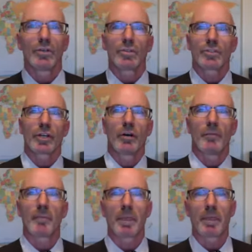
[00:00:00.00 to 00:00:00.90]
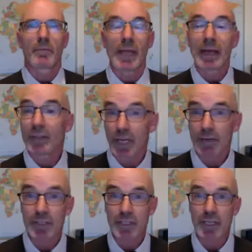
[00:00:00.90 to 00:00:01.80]
So you have a
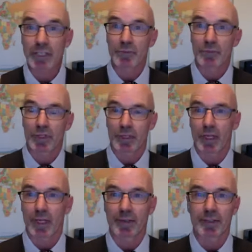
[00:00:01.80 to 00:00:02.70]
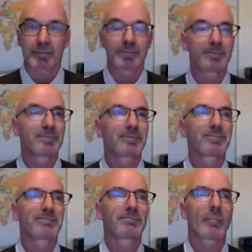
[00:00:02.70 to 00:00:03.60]
conversation with a client,
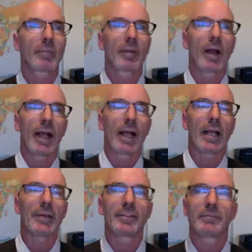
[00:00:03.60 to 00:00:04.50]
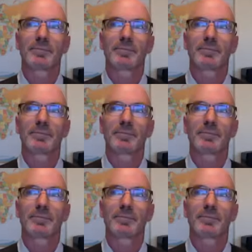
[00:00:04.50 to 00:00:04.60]
and